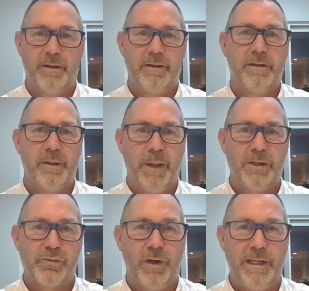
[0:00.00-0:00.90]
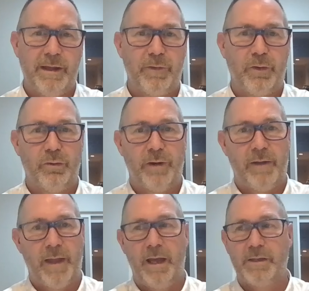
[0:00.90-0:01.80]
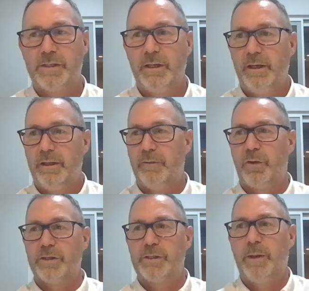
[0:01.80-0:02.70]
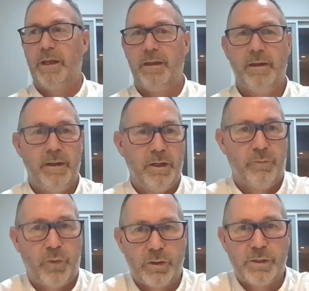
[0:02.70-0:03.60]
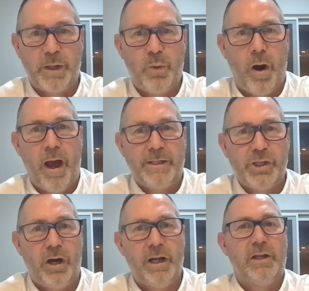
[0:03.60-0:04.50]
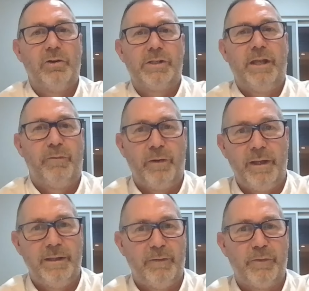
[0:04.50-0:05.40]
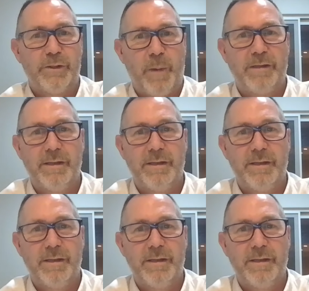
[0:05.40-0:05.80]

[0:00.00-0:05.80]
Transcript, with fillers: the the bit that's really difficult around that is you've got to be you've got to be quite agile. It looks different in different